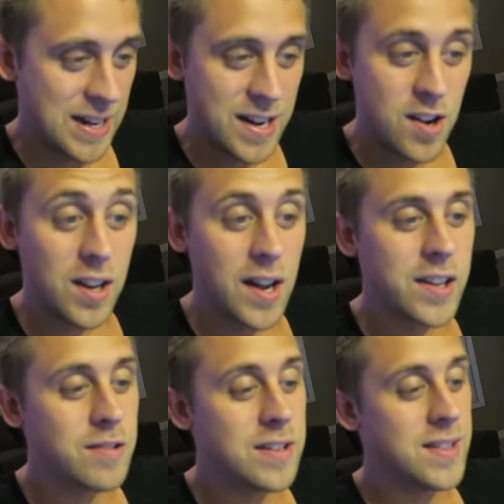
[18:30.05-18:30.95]
And I know a lot
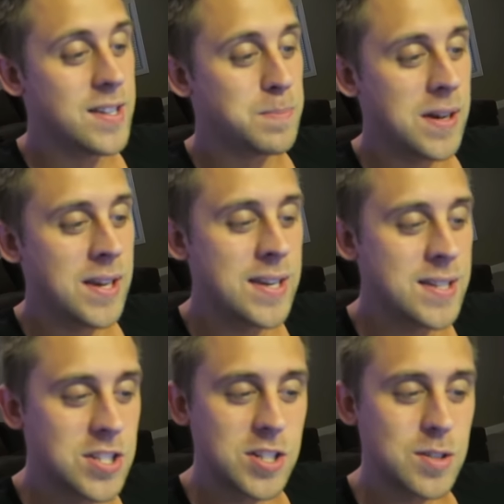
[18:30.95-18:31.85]
of you did this, but
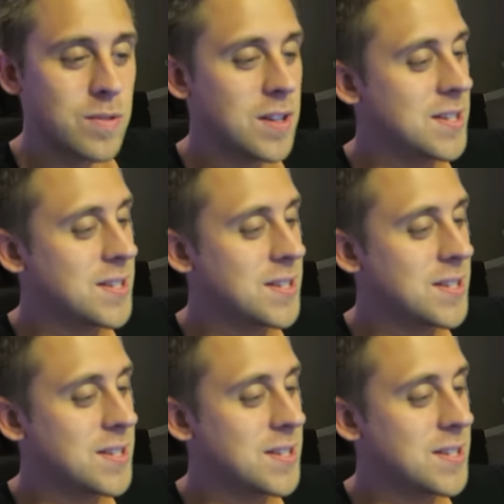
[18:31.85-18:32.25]
he's just really